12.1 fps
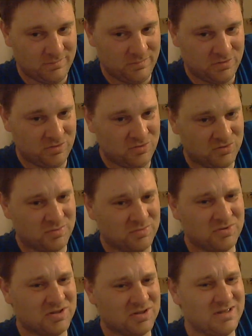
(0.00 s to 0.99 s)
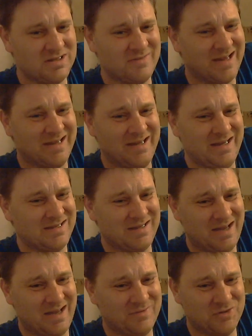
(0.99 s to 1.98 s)
So since I've had kids
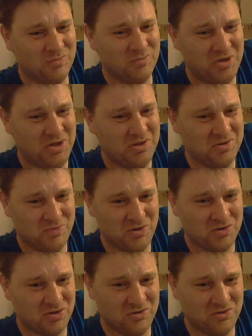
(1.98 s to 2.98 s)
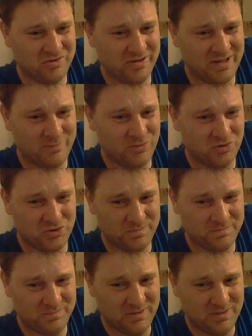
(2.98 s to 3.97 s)
and that, I've stopped drinking as much. I don't drink that much.
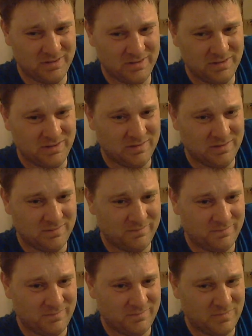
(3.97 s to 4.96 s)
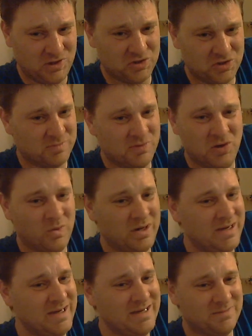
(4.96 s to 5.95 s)
I used to smoke
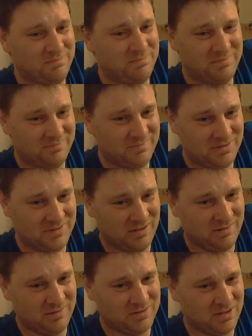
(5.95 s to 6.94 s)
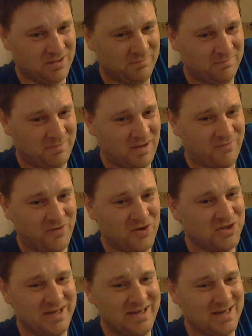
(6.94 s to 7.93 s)
weed until about
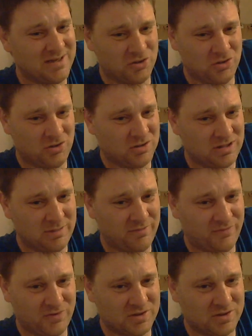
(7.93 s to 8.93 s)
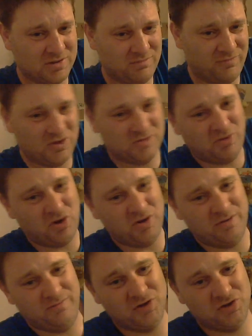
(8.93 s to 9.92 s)
13 years ago, until I had my
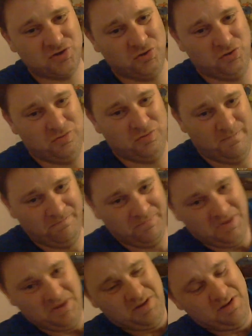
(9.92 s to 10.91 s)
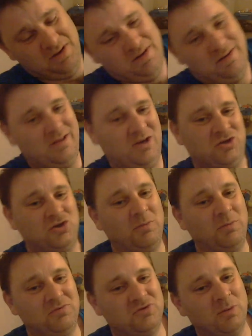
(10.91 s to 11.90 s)
first son. And I
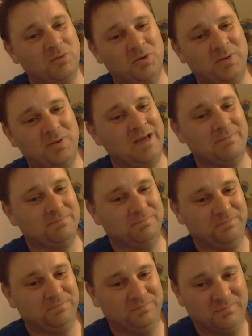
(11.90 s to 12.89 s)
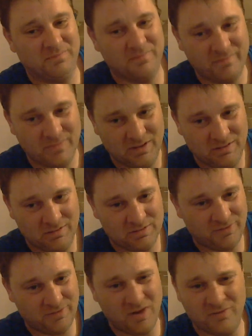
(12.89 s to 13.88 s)
stopped doing that.
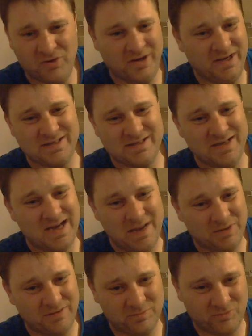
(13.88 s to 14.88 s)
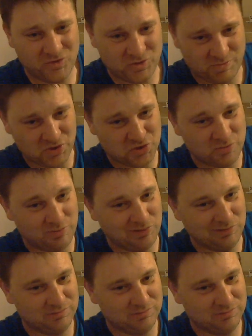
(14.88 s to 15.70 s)
I thought, I've got kids now, I'm going to have to be responsible.